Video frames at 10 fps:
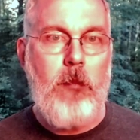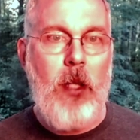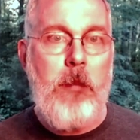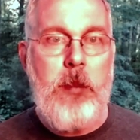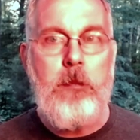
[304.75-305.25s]

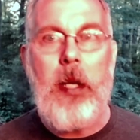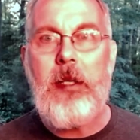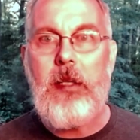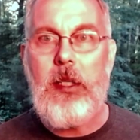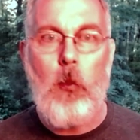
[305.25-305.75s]
I mean,
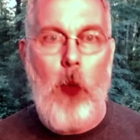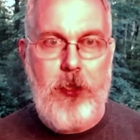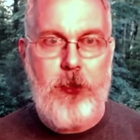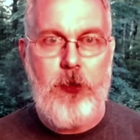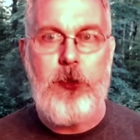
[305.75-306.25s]
mainly
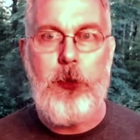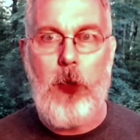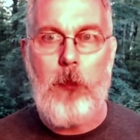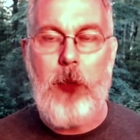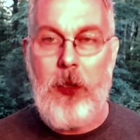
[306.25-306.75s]
Western
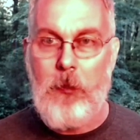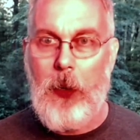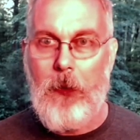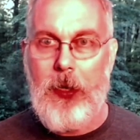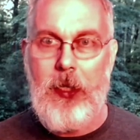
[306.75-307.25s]
Europe and
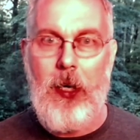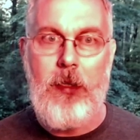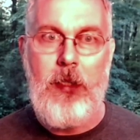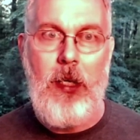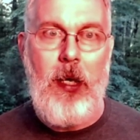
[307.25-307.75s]

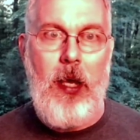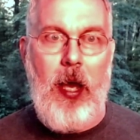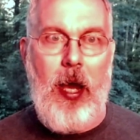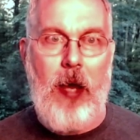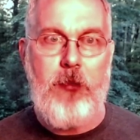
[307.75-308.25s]
America
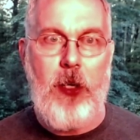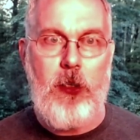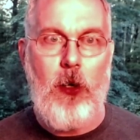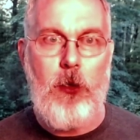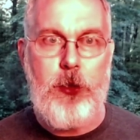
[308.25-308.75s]
have their
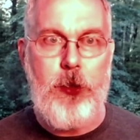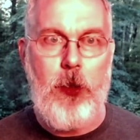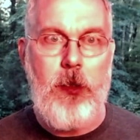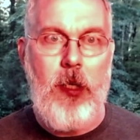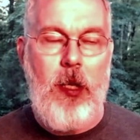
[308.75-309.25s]

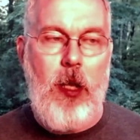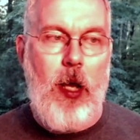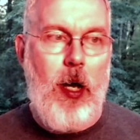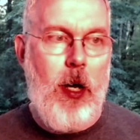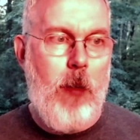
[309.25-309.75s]
culture
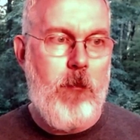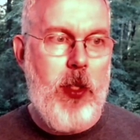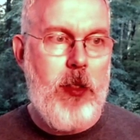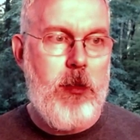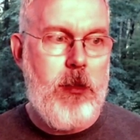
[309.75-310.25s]
um,
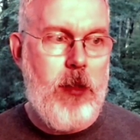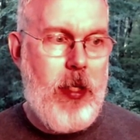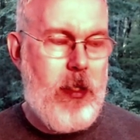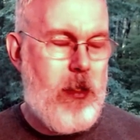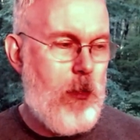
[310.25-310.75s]

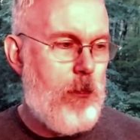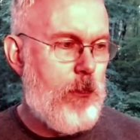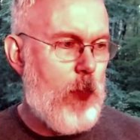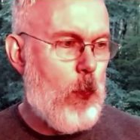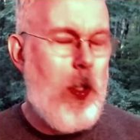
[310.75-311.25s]
like
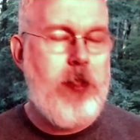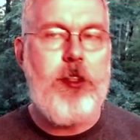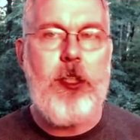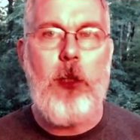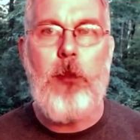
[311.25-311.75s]

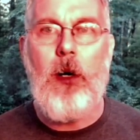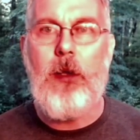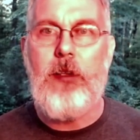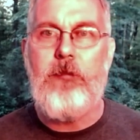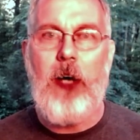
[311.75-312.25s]
resting
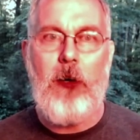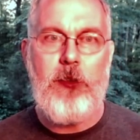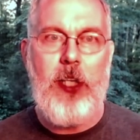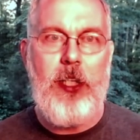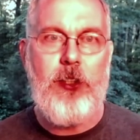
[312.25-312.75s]
upon the
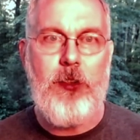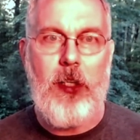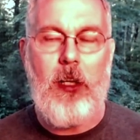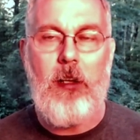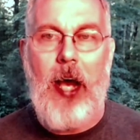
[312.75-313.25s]
foundation, the
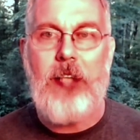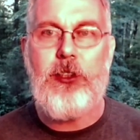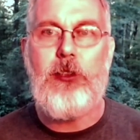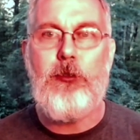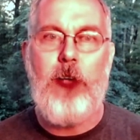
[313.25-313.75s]

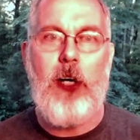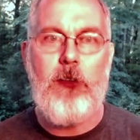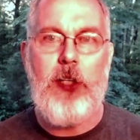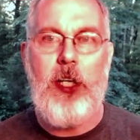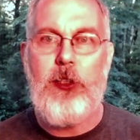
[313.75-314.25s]
classical
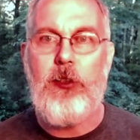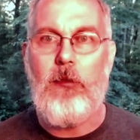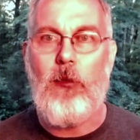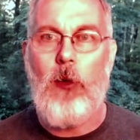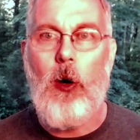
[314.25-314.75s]
foundation of
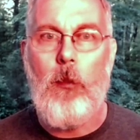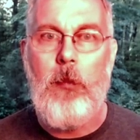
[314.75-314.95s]
Rome.